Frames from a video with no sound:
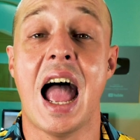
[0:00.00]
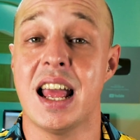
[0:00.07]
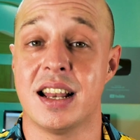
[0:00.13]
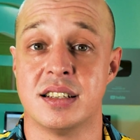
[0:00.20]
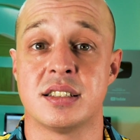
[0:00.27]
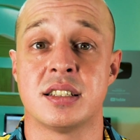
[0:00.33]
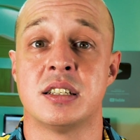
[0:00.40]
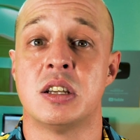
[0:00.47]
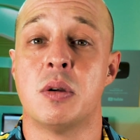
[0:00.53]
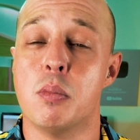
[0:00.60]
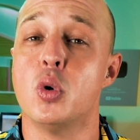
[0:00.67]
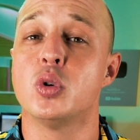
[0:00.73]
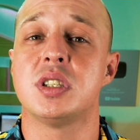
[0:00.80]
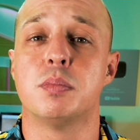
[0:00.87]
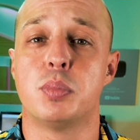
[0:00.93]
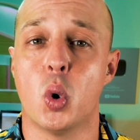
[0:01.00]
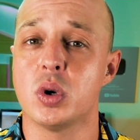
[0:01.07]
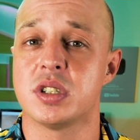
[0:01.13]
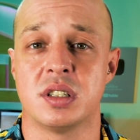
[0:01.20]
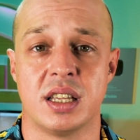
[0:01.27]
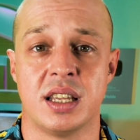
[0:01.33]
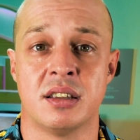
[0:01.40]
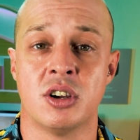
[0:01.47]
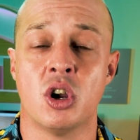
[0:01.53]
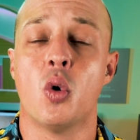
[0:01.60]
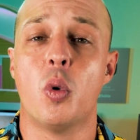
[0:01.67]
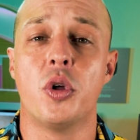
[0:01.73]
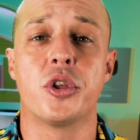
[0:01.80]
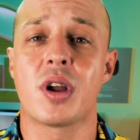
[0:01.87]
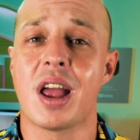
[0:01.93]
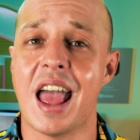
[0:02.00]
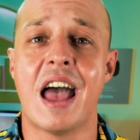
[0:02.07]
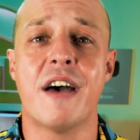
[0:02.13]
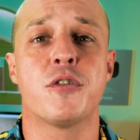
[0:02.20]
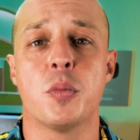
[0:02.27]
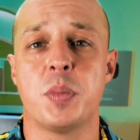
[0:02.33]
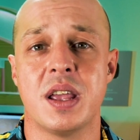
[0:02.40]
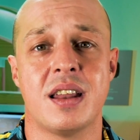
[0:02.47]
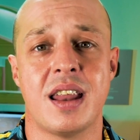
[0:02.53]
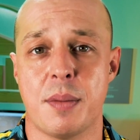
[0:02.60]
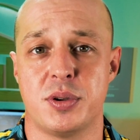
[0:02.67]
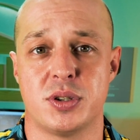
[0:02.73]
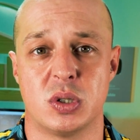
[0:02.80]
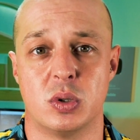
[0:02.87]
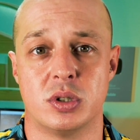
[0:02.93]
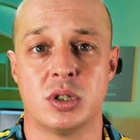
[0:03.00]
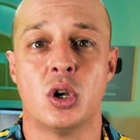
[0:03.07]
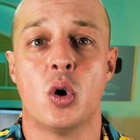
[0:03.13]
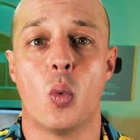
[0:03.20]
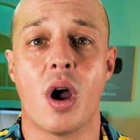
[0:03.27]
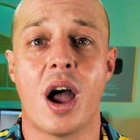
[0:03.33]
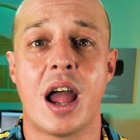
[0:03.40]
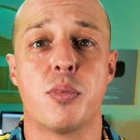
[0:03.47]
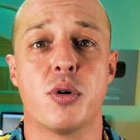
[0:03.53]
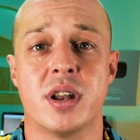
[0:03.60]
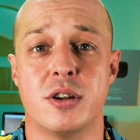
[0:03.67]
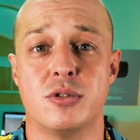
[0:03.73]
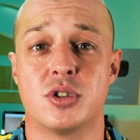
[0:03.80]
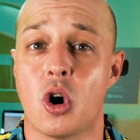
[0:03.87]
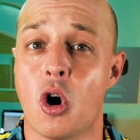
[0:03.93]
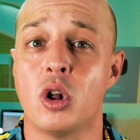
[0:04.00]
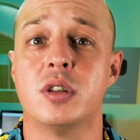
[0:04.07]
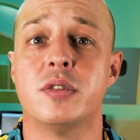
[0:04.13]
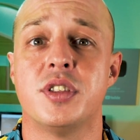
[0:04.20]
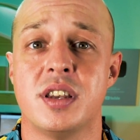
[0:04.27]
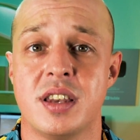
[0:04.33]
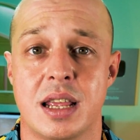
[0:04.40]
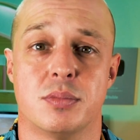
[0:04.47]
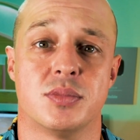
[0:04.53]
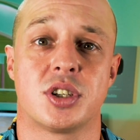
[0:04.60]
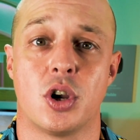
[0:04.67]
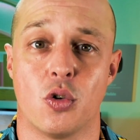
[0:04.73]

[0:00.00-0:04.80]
And, most importantly, will there ever be an episode where I pronounce all of the names